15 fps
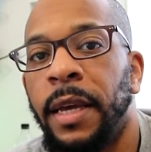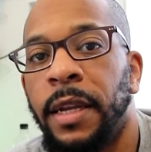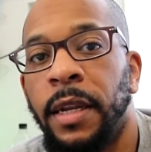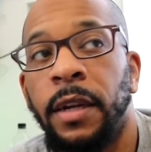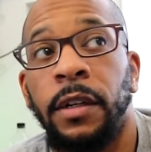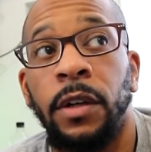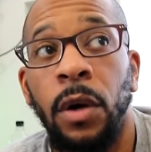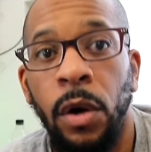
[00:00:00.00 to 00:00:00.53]
and in
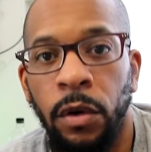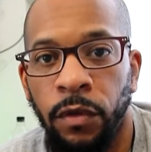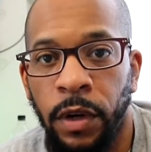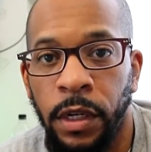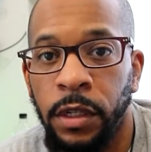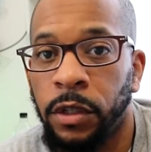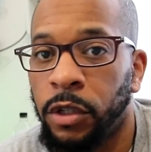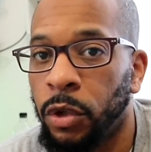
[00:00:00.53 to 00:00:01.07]
the long
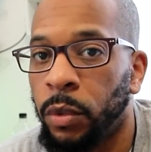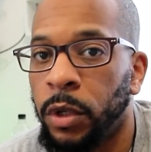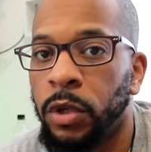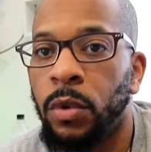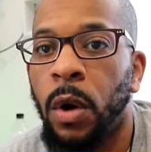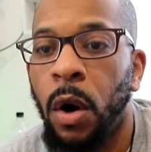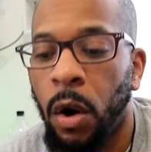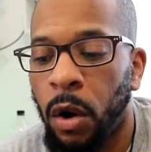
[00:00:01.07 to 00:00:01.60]
run it's doing
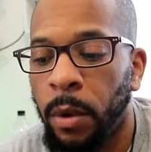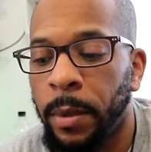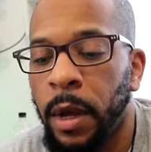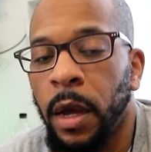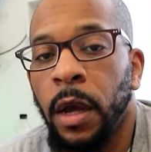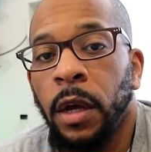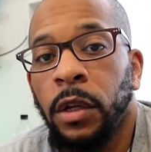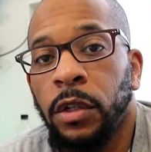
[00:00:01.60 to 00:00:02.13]
you harm.
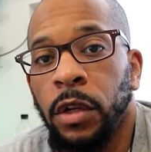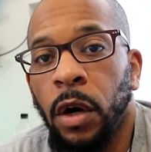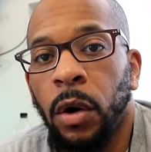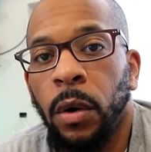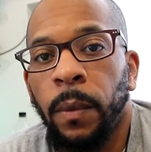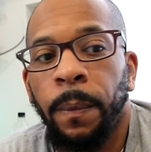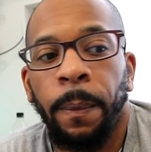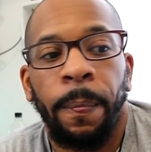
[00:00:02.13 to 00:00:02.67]

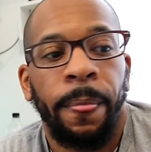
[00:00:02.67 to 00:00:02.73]
So,